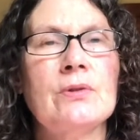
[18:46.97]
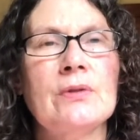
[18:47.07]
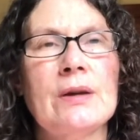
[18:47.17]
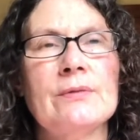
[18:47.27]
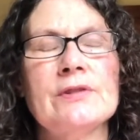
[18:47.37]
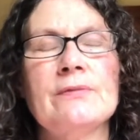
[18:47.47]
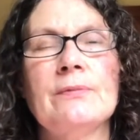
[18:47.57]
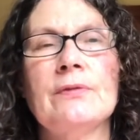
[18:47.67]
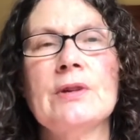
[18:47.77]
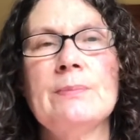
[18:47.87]
That was a
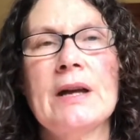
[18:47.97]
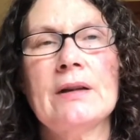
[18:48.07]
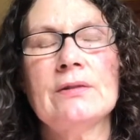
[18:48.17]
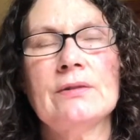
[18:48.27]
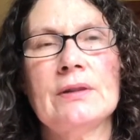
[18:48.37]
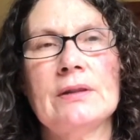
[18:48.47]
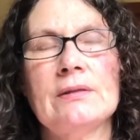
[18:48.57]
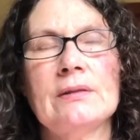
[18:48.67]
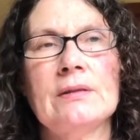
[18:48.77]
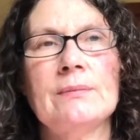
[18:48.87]
free pattern that
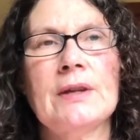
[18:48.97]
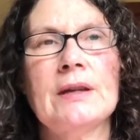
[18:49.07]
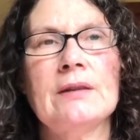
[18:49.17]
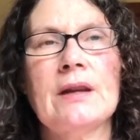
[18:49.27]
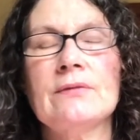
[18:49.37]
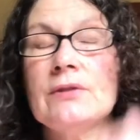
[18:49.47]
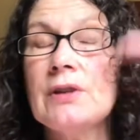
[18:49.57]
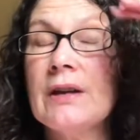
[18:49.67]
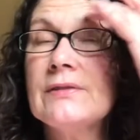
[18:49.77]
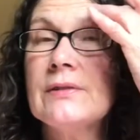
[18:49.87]
they had
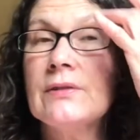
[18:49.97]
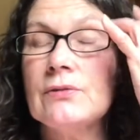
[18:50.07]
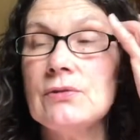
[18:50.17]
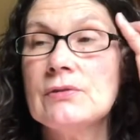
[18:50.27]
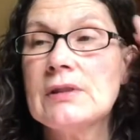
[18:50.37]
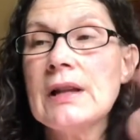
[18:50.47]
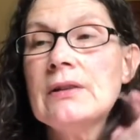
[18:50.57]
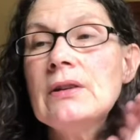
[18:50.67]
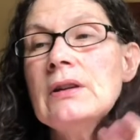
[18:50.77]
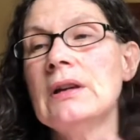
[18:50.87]
advertised in their newsletter.